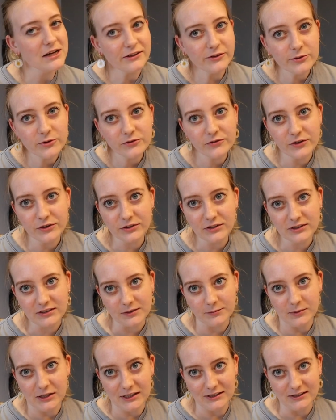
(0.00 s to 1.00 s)
as I was falling
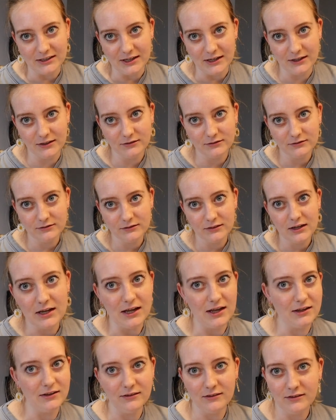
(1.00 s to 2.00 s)
asleep last night,
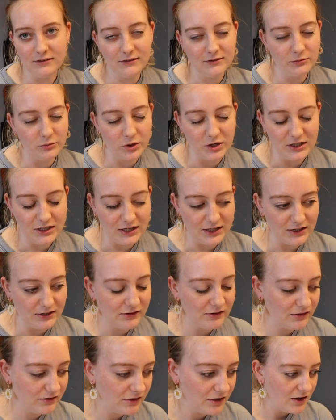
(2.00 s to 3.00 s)
as one
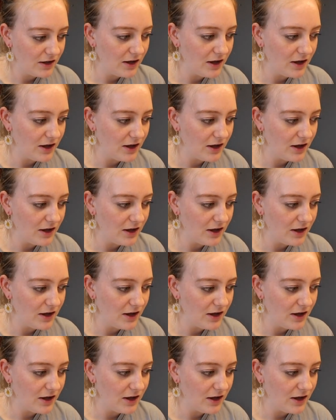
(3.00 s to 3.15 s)
does,